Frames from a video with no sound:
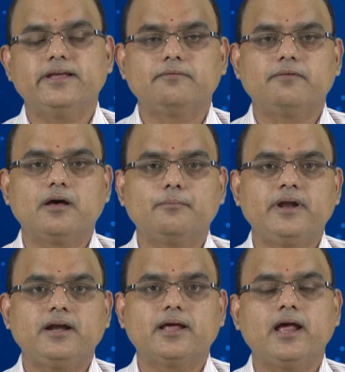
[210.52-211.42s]

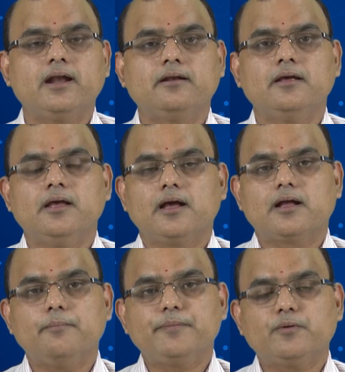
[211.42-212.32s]
environment and
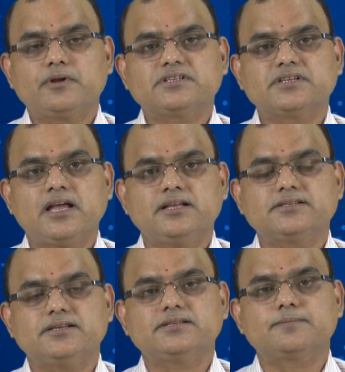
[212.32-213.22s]
computer
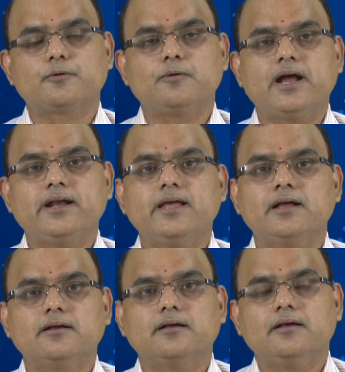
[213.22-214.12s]
science is
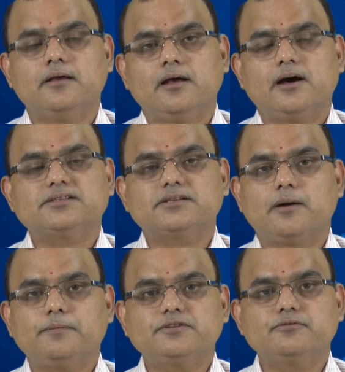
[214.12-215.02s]
providing us
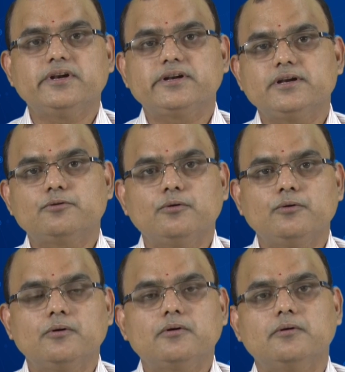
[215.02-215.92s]
opportunity to
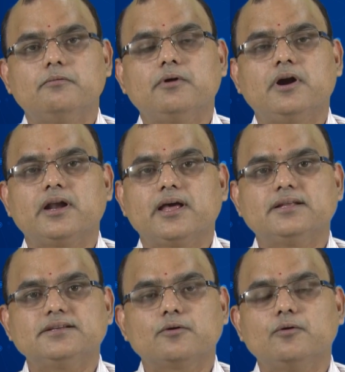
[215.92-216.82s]
look world
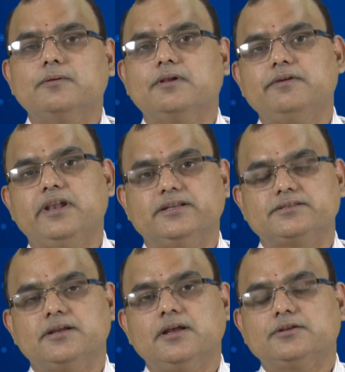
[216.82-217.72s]
as a global village.
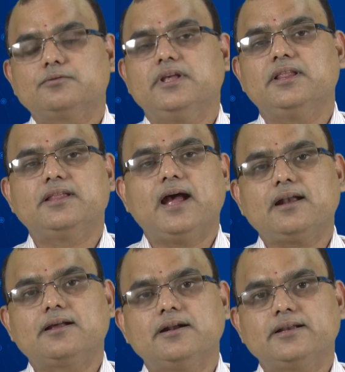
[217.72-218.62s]
So, in
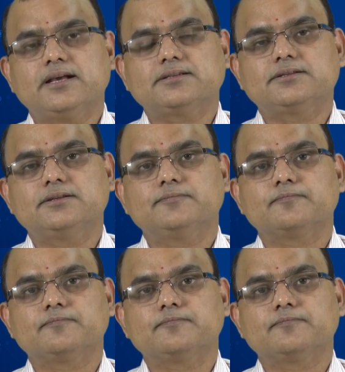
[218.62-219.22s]
that context,